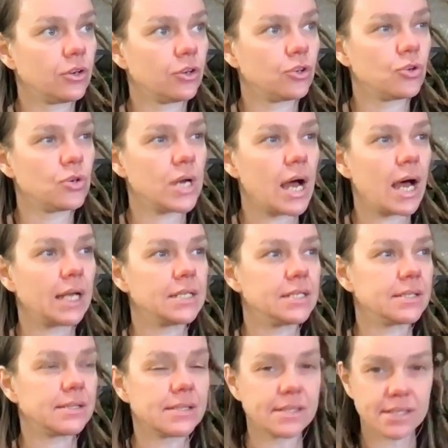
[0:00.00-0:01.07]
could
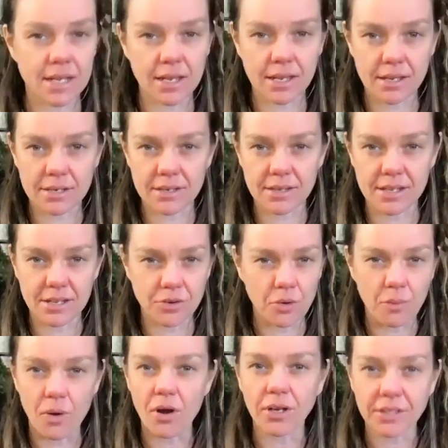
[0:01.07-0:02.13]
understand the inner
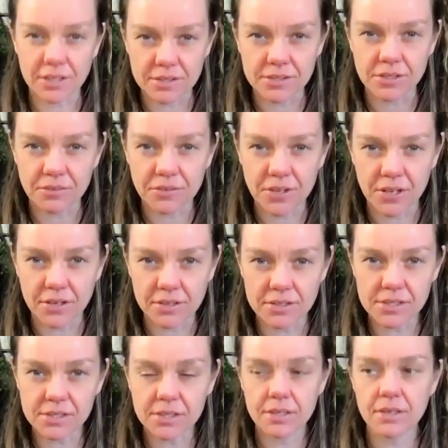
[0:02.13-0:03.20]
workings of
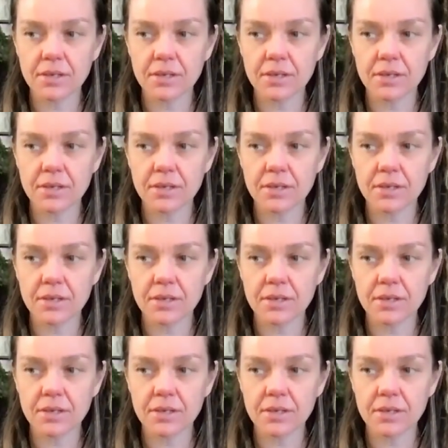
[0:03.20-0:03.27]
things.